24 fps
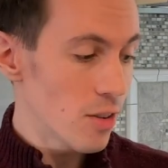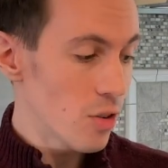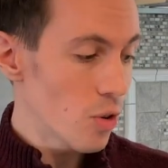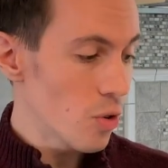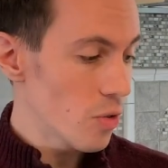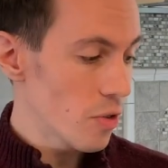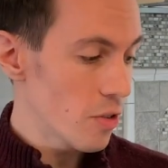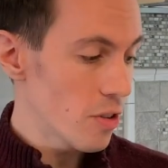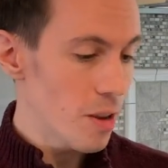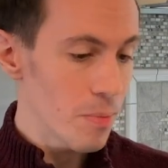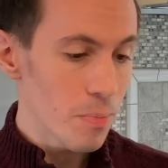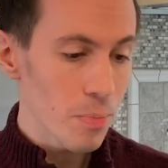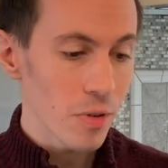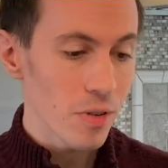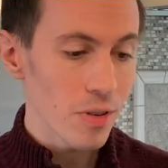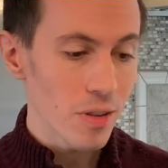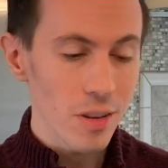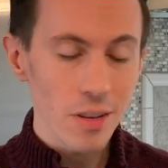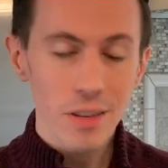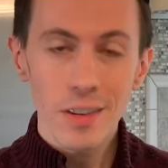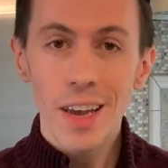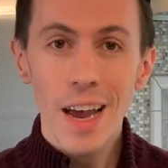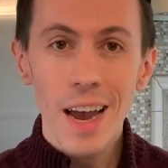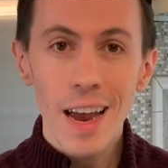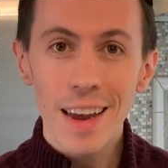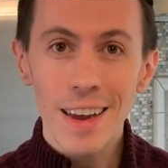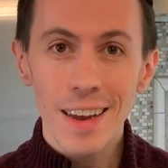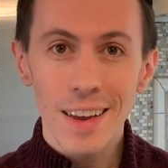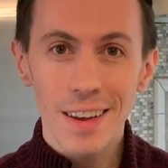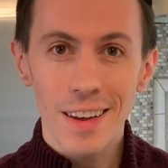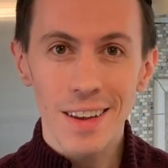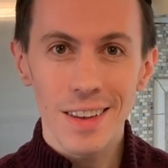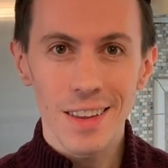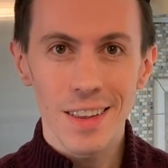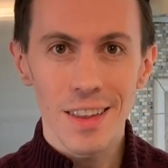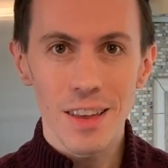don't typically like
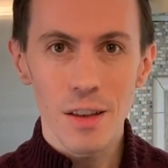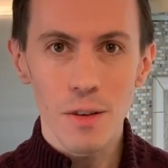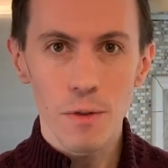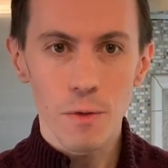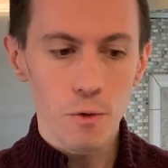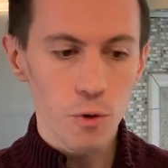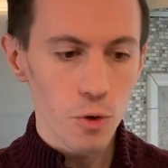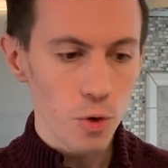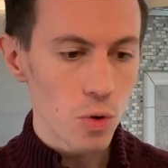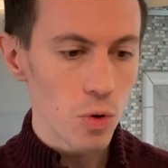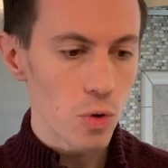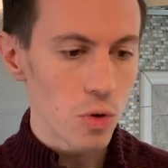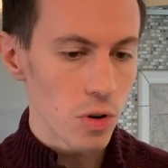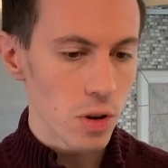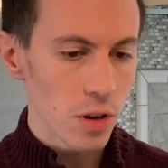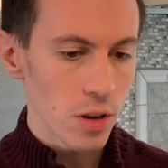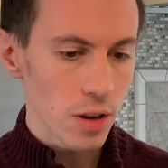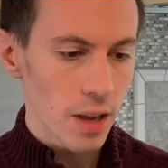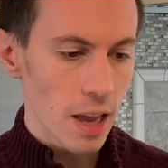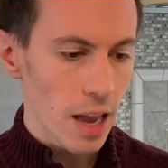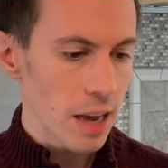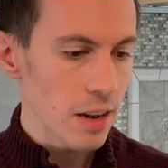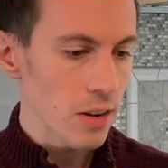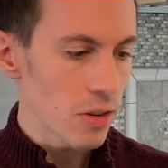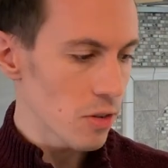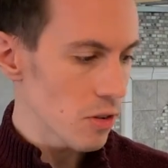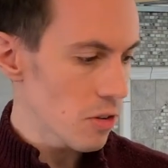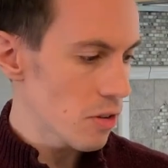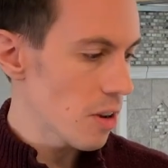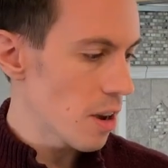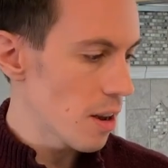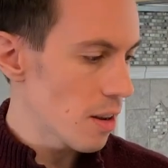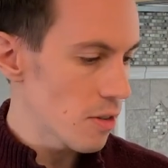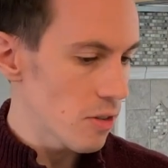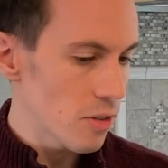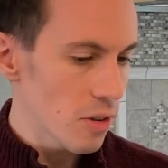the food candle
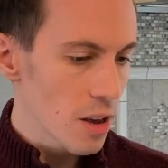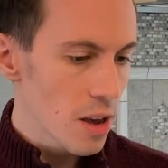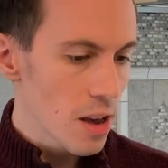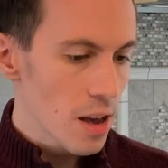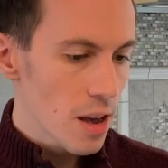scents.